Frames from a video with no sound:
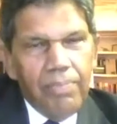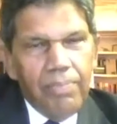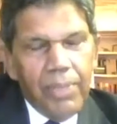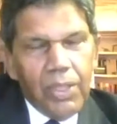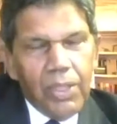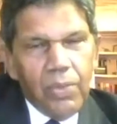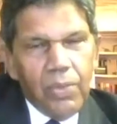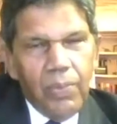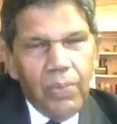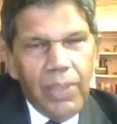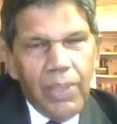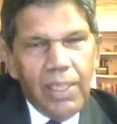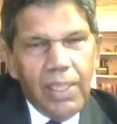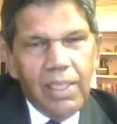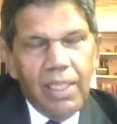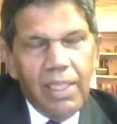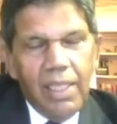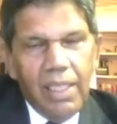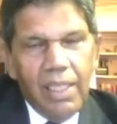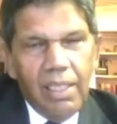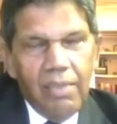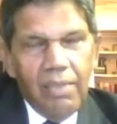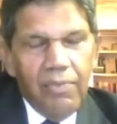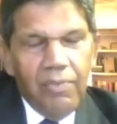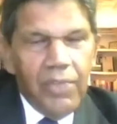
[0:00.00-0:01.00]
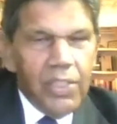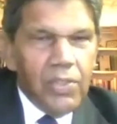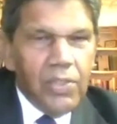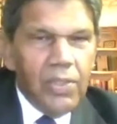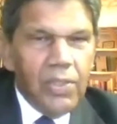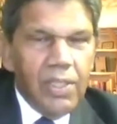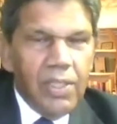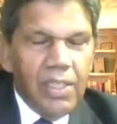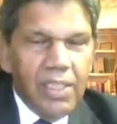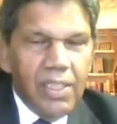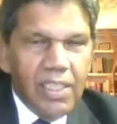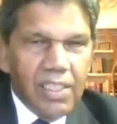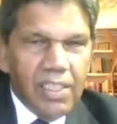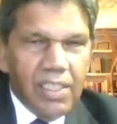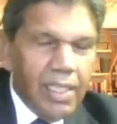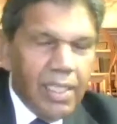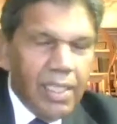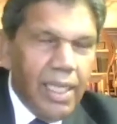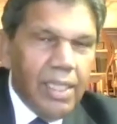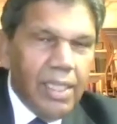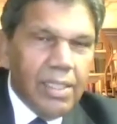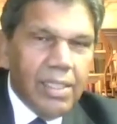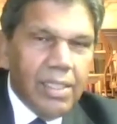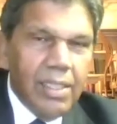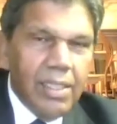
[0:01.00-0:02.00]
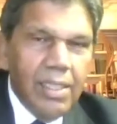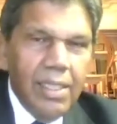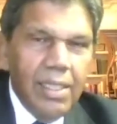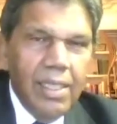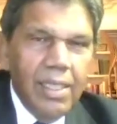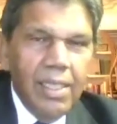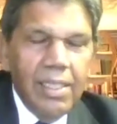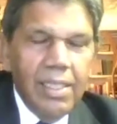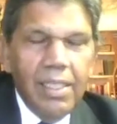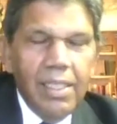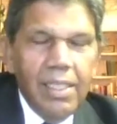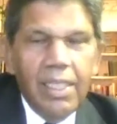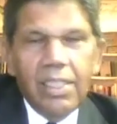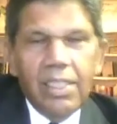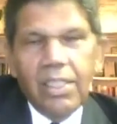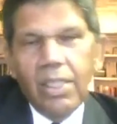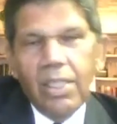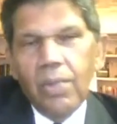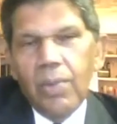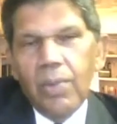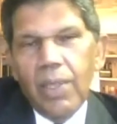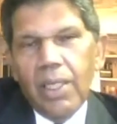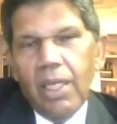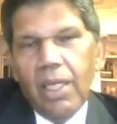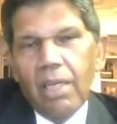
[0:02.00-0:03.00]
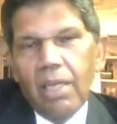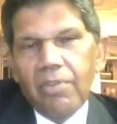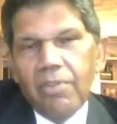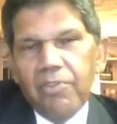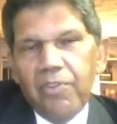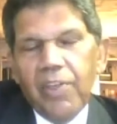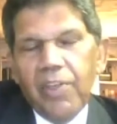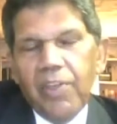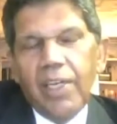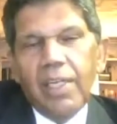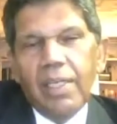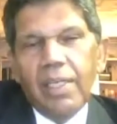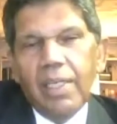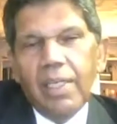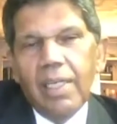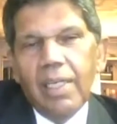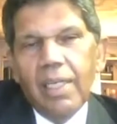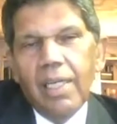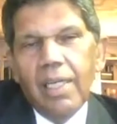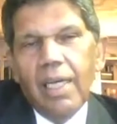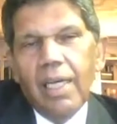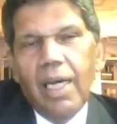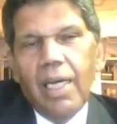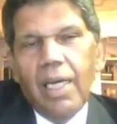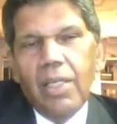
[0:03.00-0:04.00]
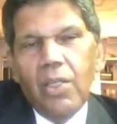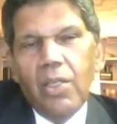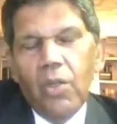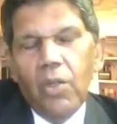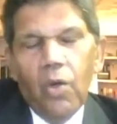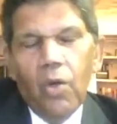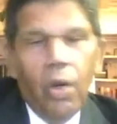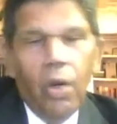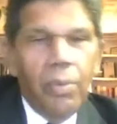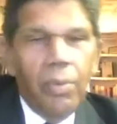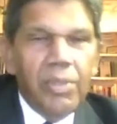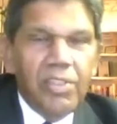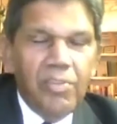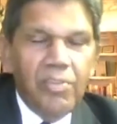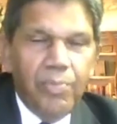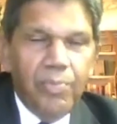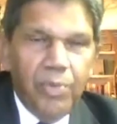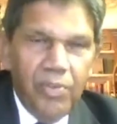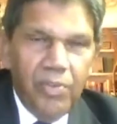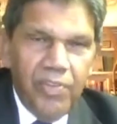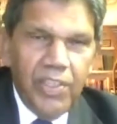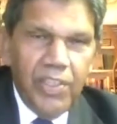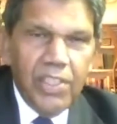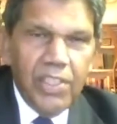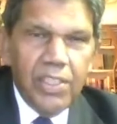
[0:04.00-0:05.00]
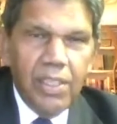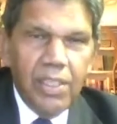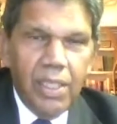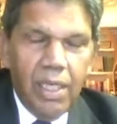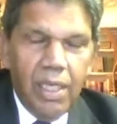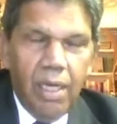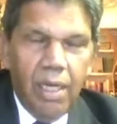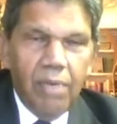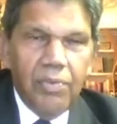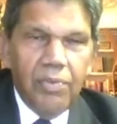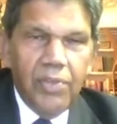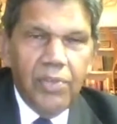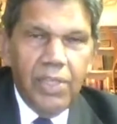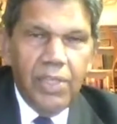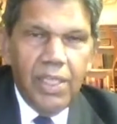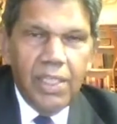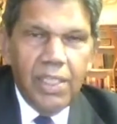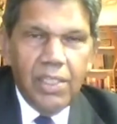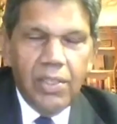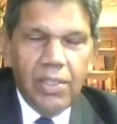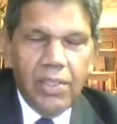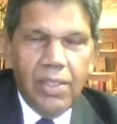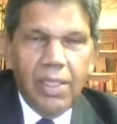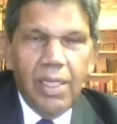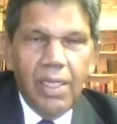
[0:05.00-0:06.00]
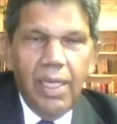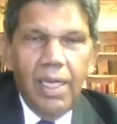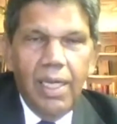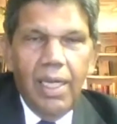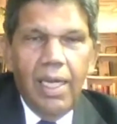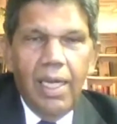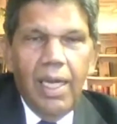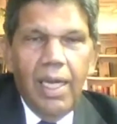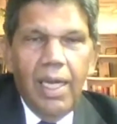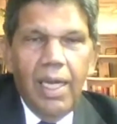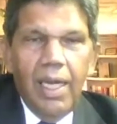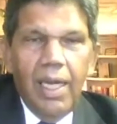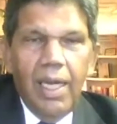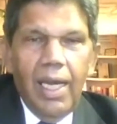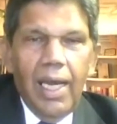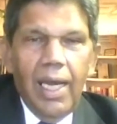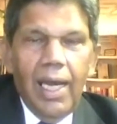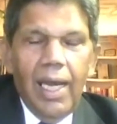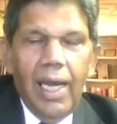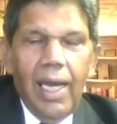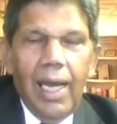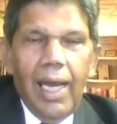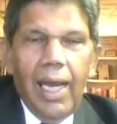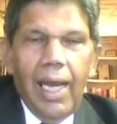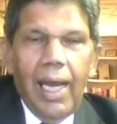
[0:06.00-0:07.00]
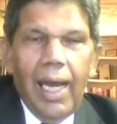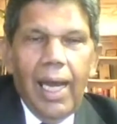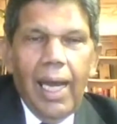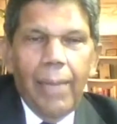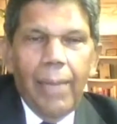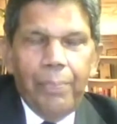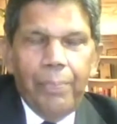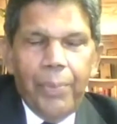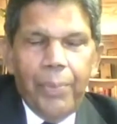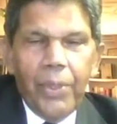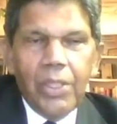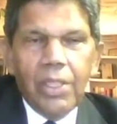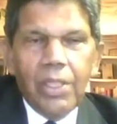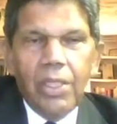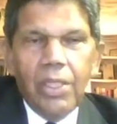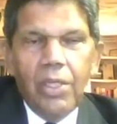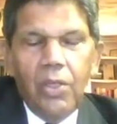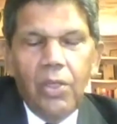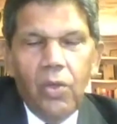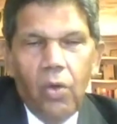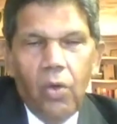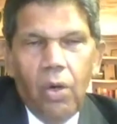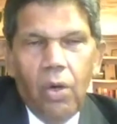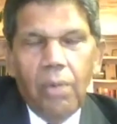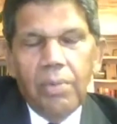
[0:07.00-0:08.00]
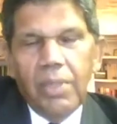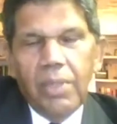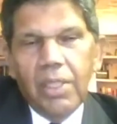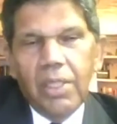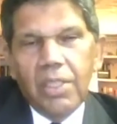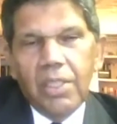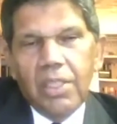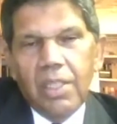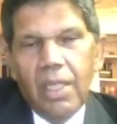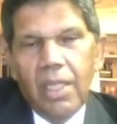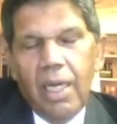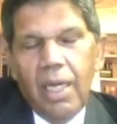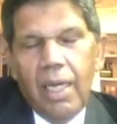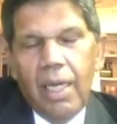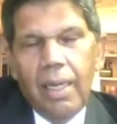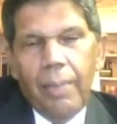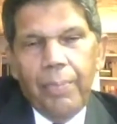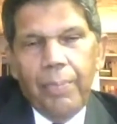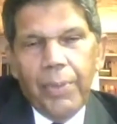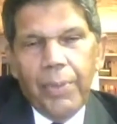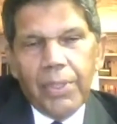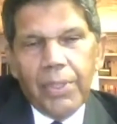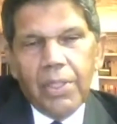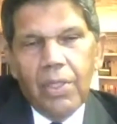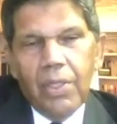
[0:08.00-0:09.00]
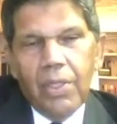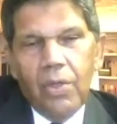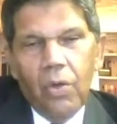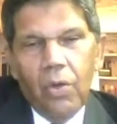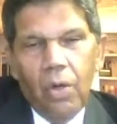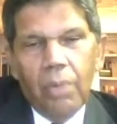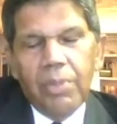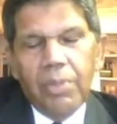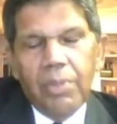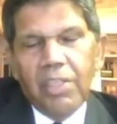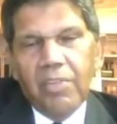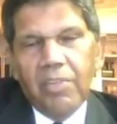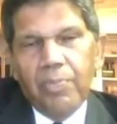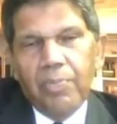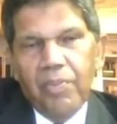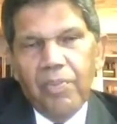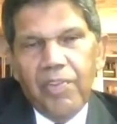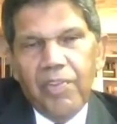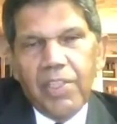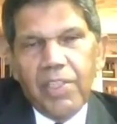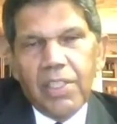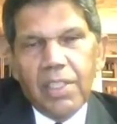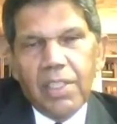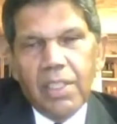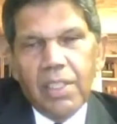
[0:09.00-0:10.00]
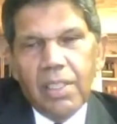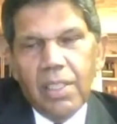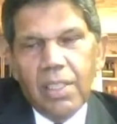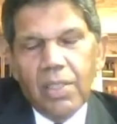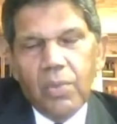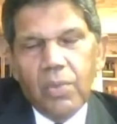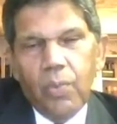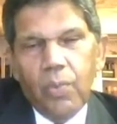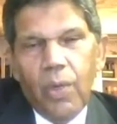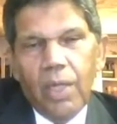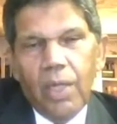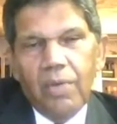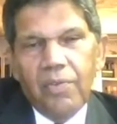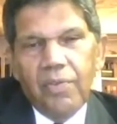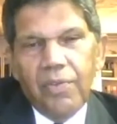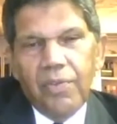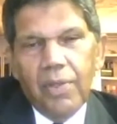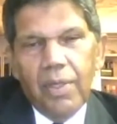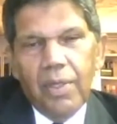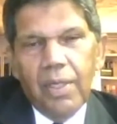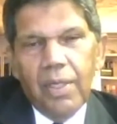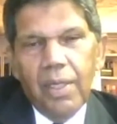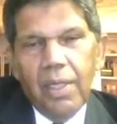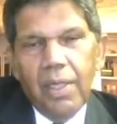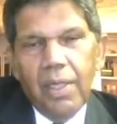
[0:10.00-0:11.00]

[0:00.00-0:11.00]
between the individual and the state that you will not find a normative provision covering it. So that I put the normative provisions as one of the